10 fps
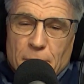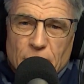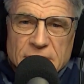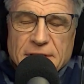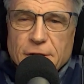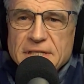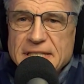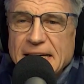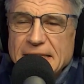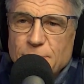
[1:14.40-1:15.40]
My story
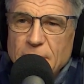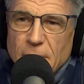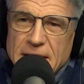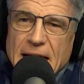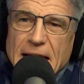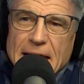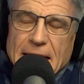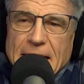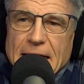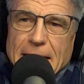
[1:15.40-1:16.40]
starts with my
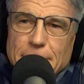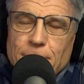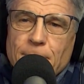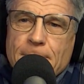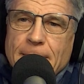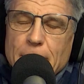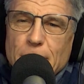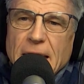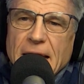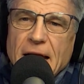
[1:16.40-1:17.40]
dad
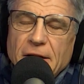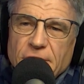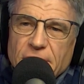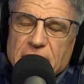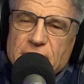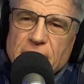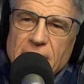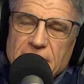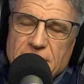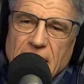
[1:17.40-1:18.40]
being an elder in a
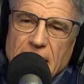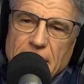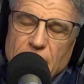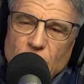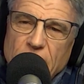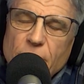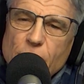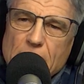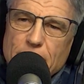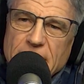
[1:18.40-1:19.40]
church, and we
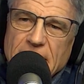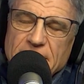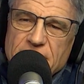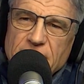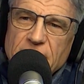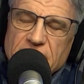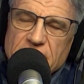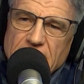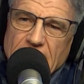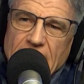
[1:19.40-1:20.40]
grew up in that
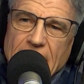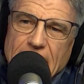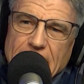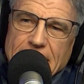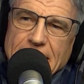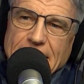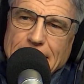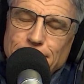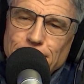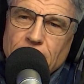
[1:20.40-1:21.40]
church,
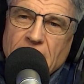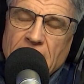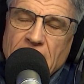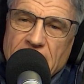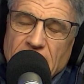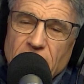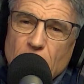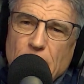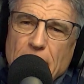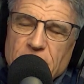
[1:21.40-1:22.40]
and then I
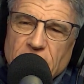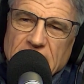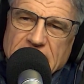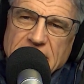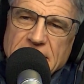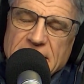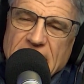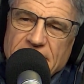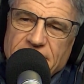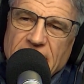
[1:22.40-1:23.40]
got baptized, and
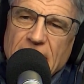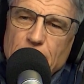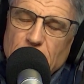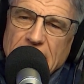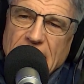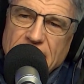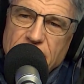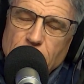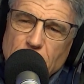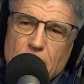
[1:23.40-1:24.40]
just after that, my dad
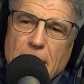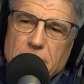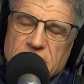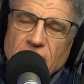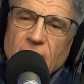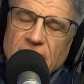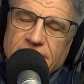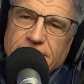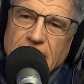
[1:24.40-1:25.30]
took my mum's life,